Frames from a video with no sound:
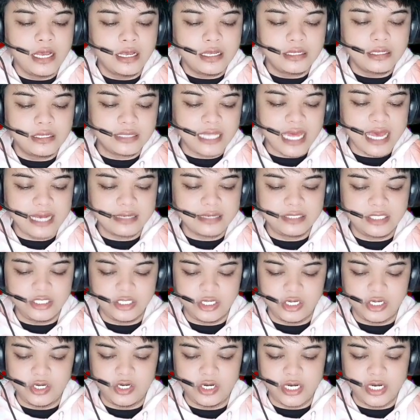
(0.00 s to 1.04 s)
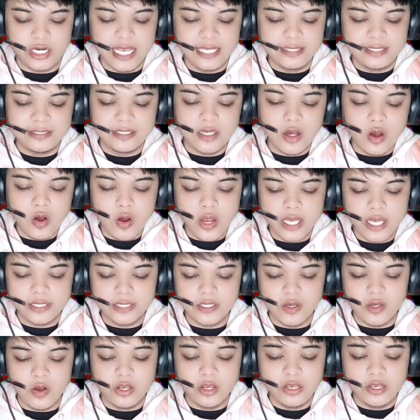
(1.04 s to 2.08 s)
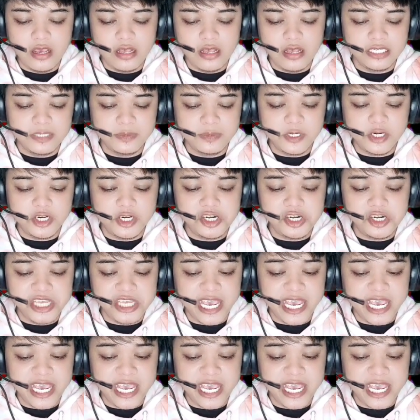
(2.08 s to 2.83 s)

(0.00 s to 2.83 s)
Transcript: Good luck to her. XOXO, girl.